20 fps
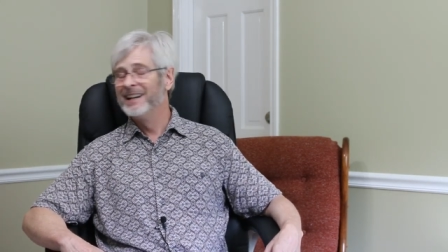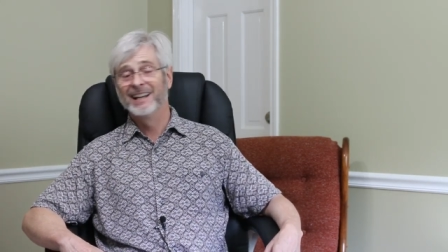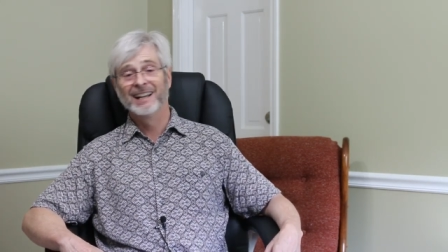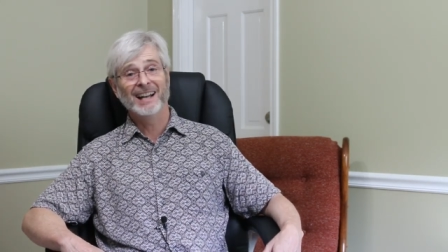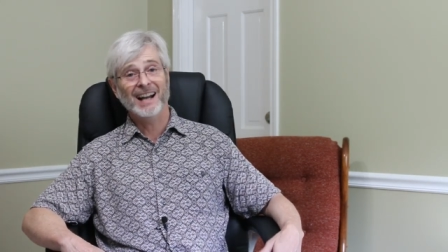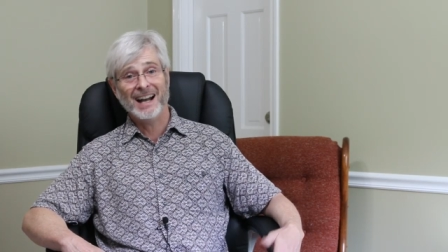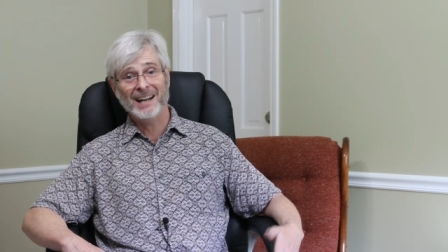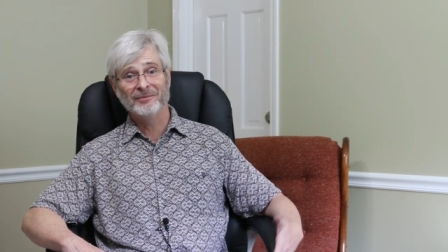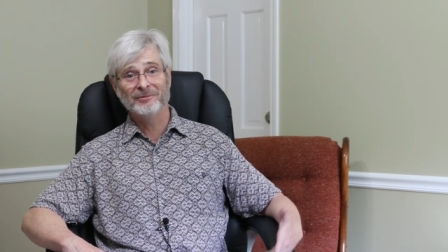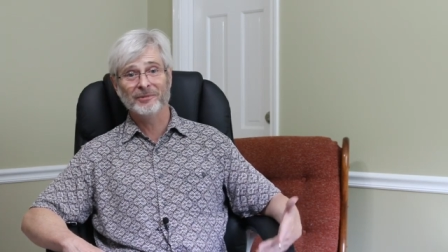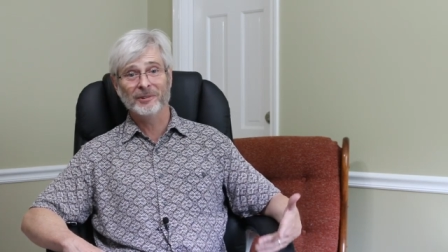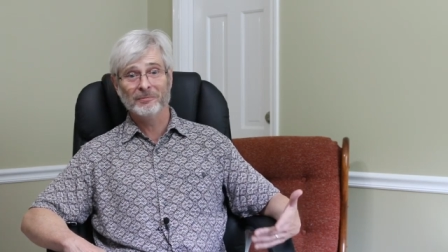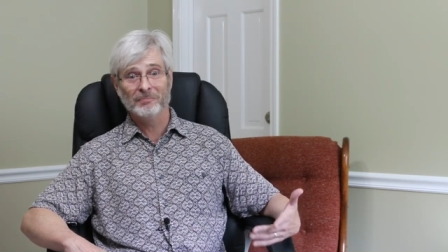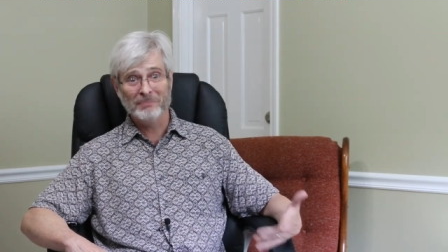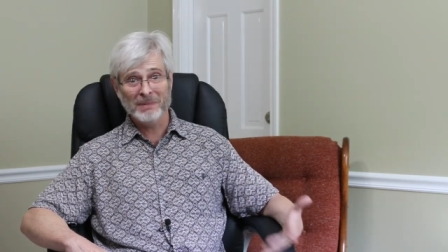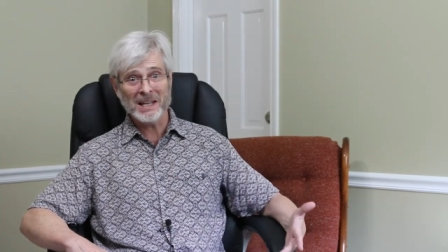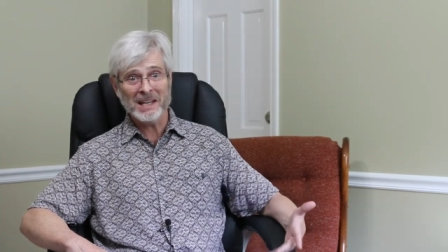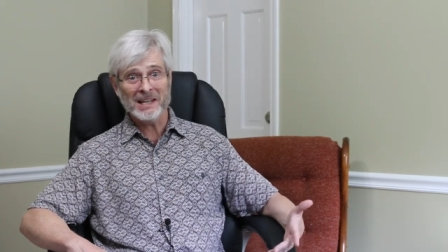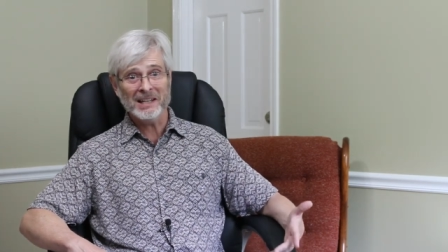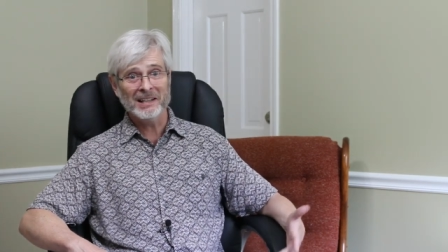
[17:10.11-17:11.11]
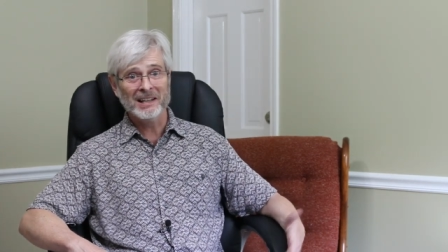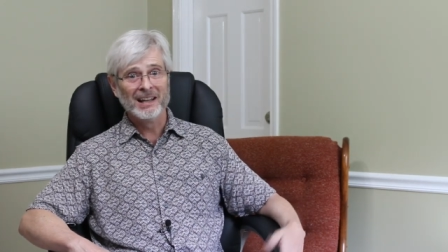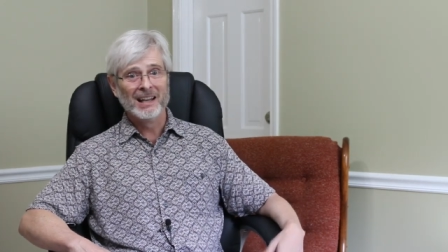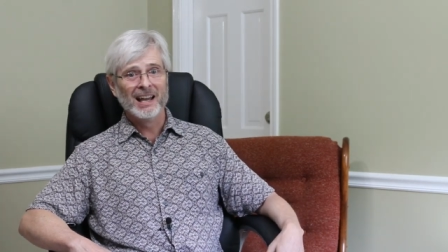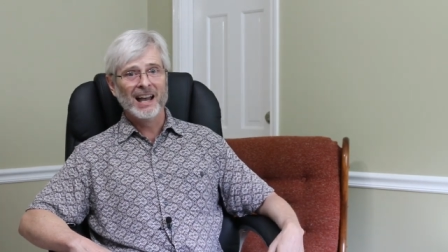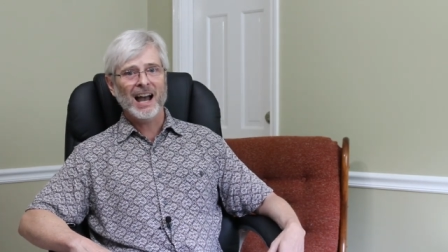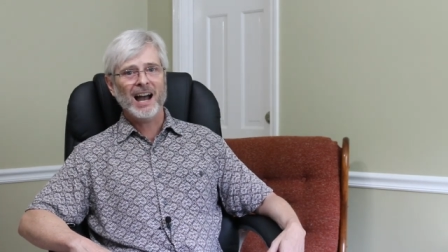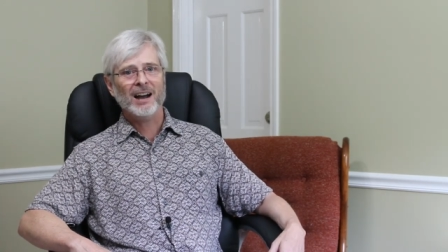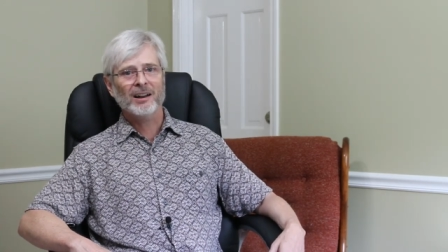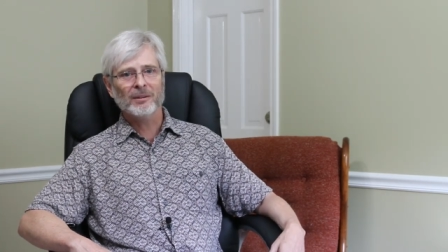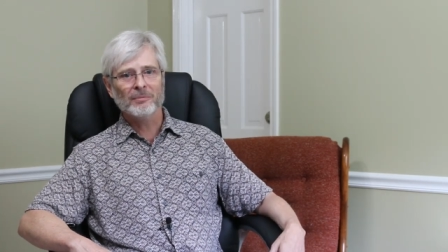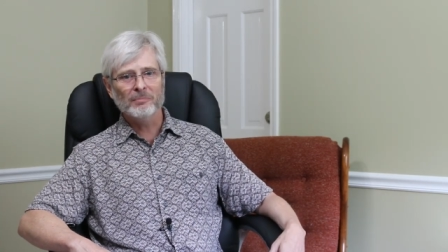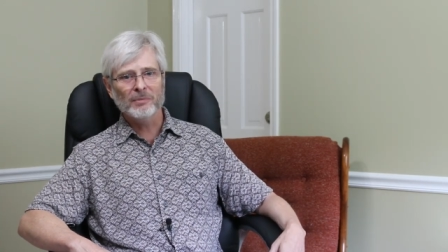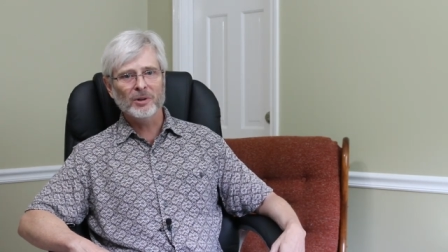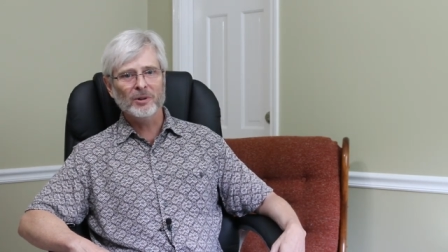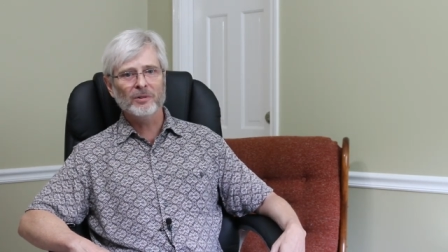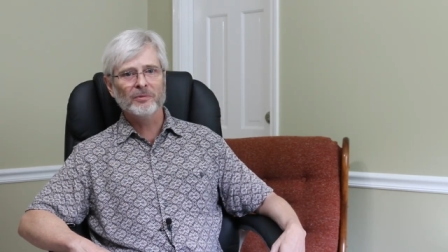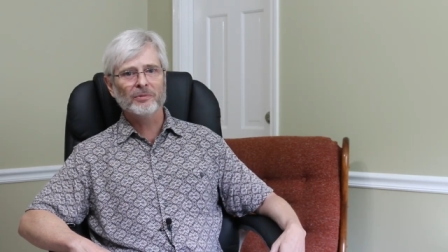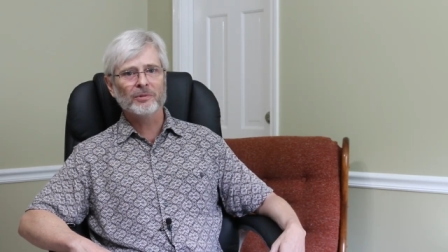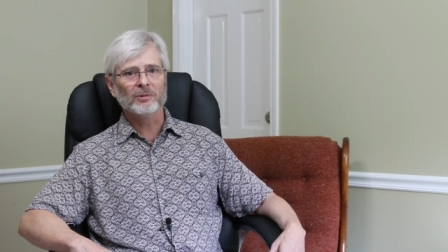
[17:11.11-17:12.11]
God forbid, how to
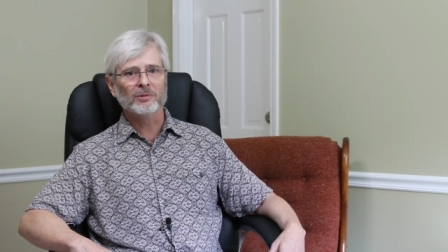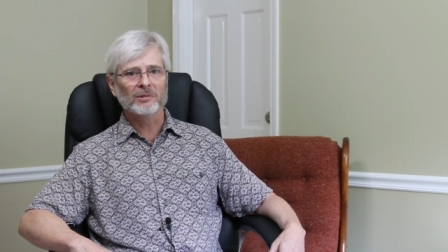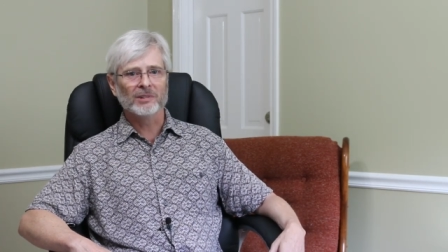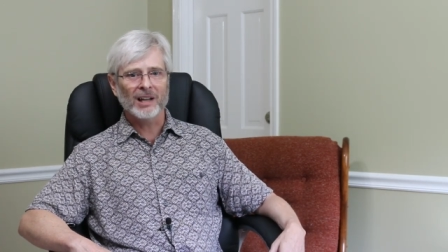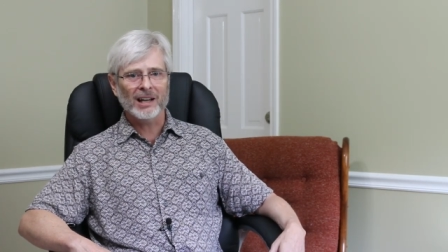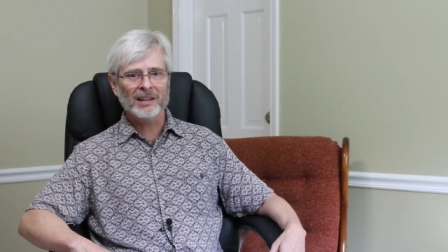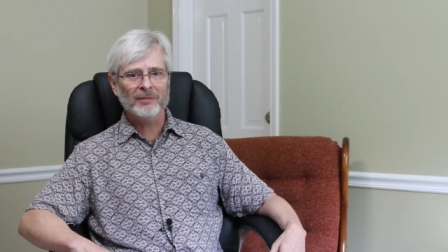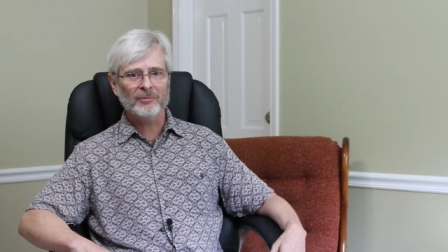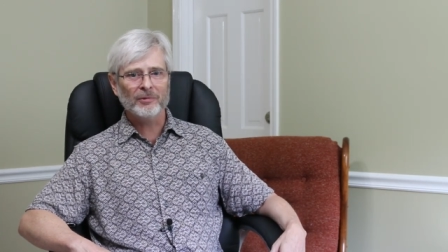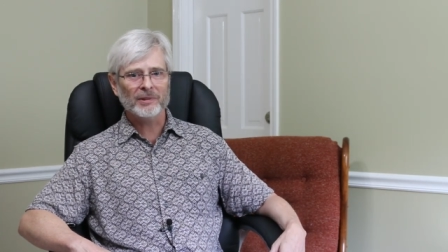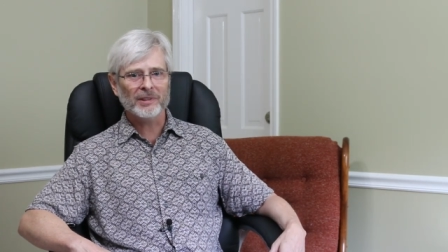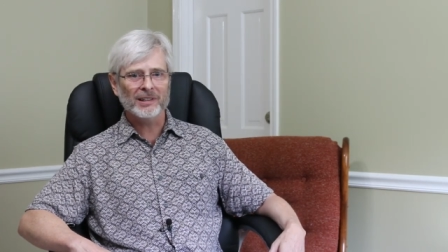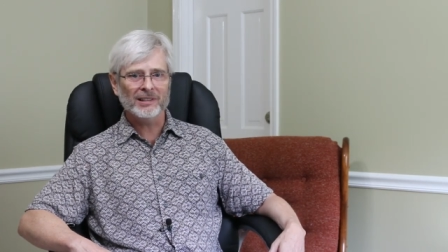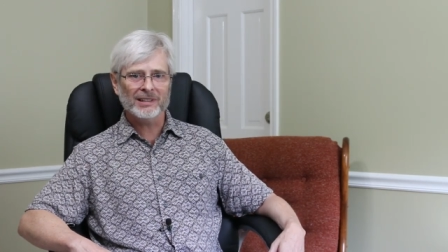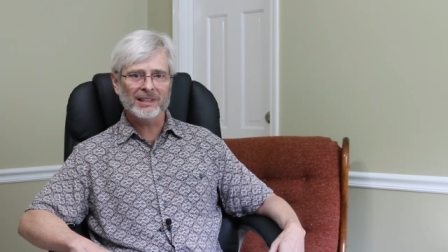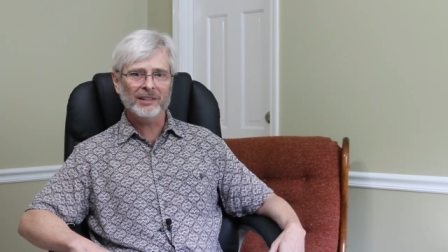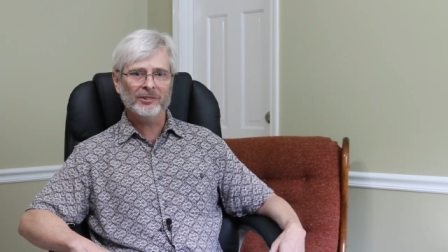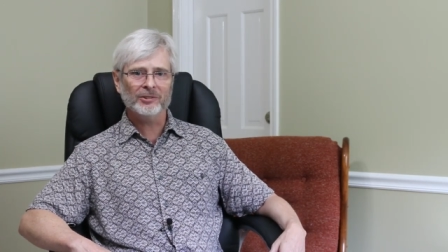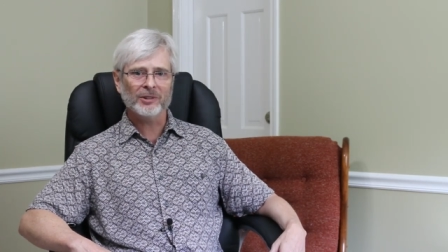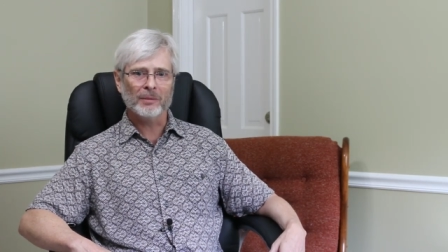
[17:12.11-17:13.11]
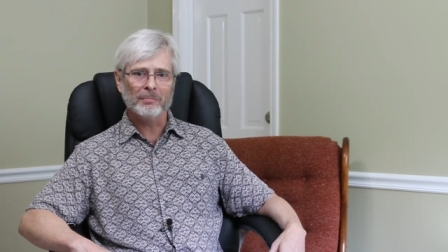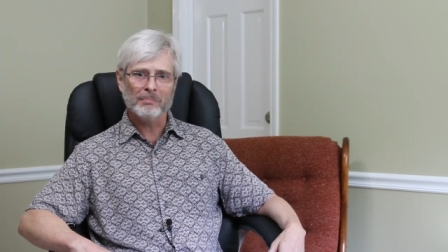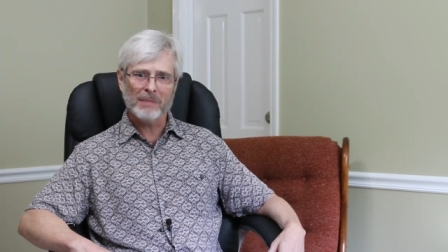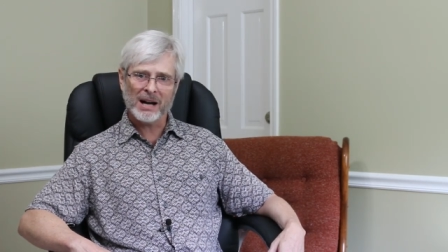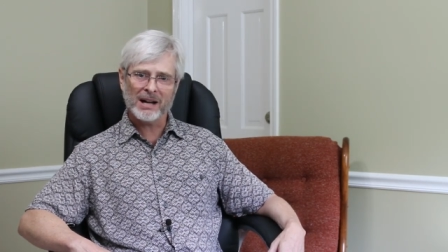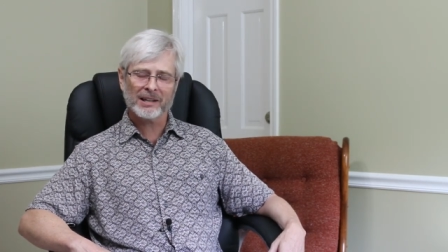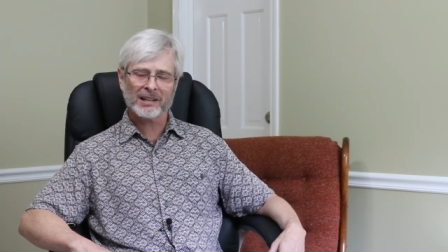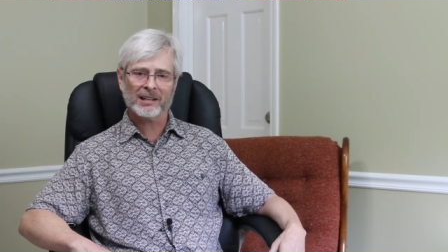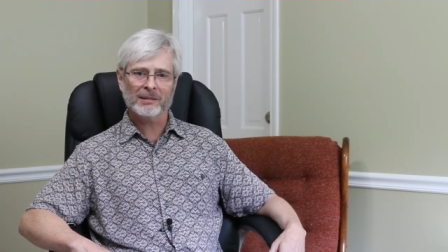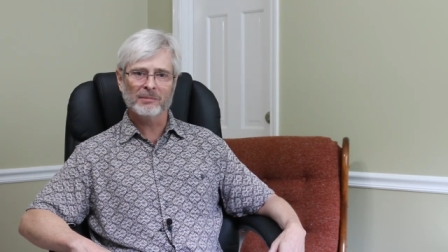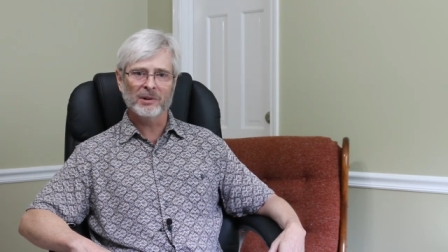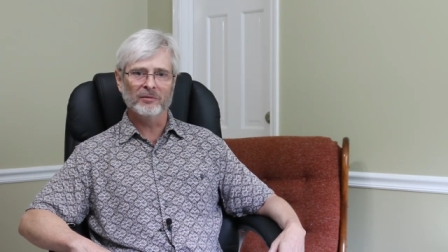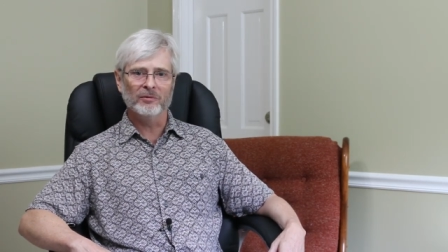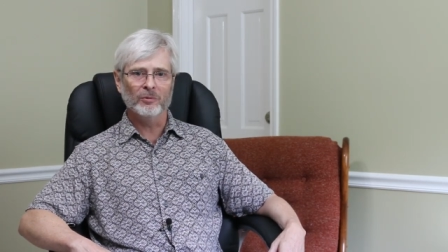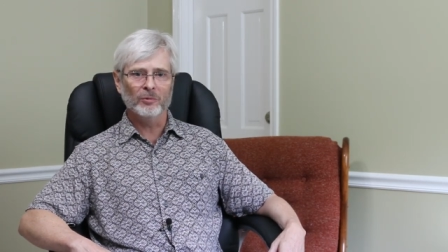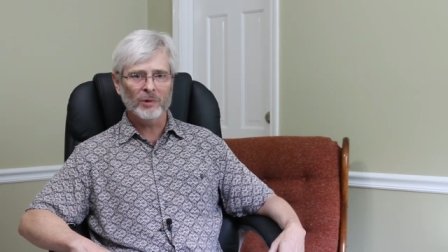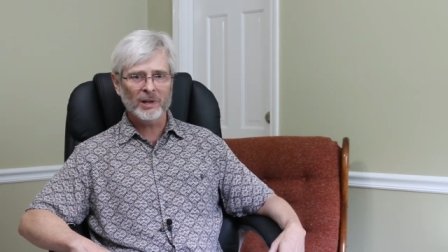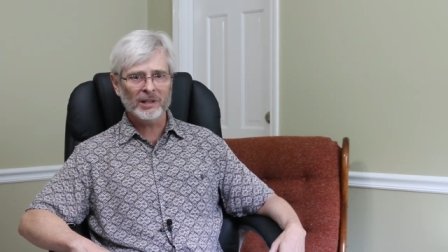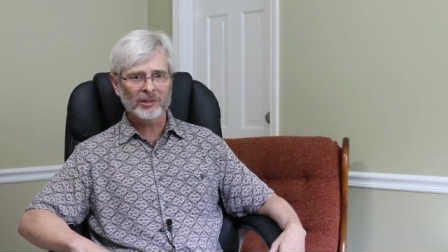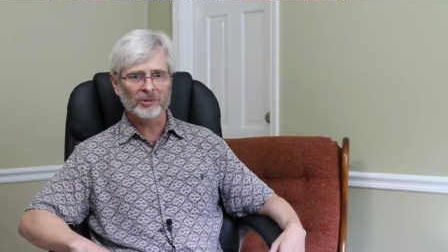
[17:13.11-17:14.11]
move through life with at least a modicum of
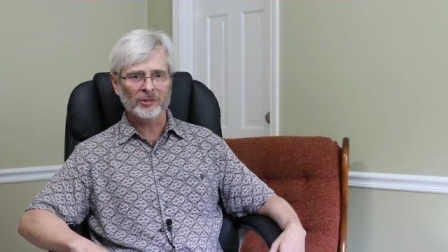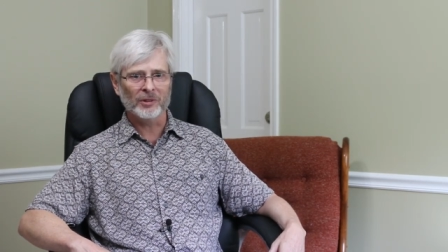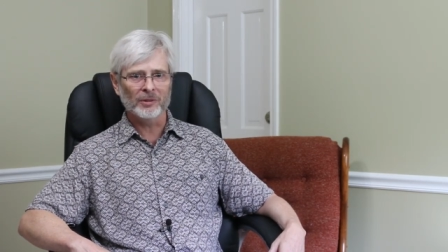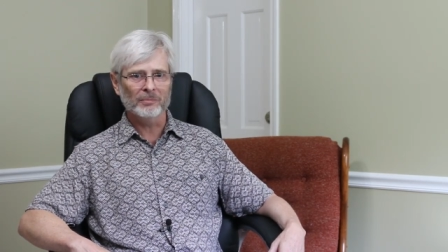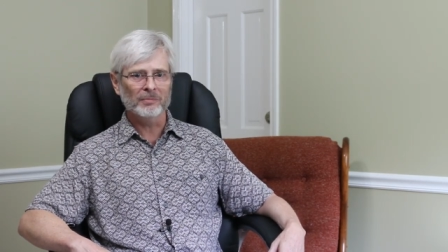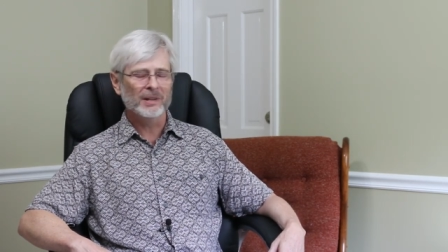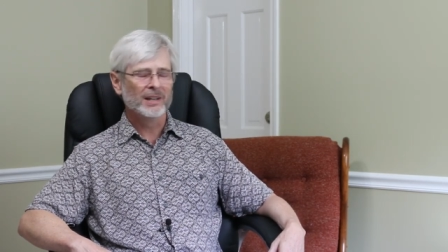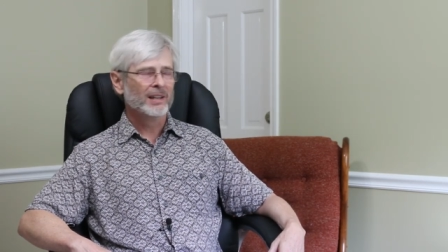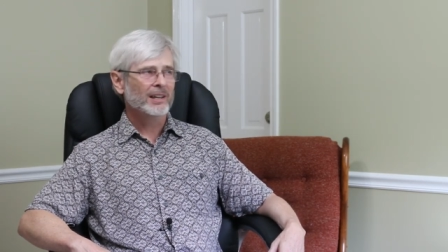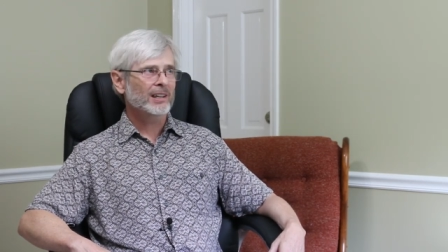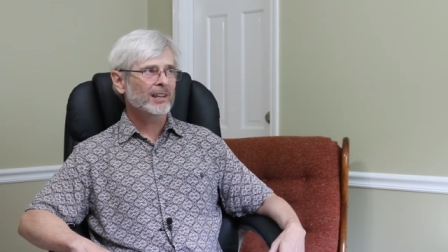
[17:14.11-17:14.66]
wisdom.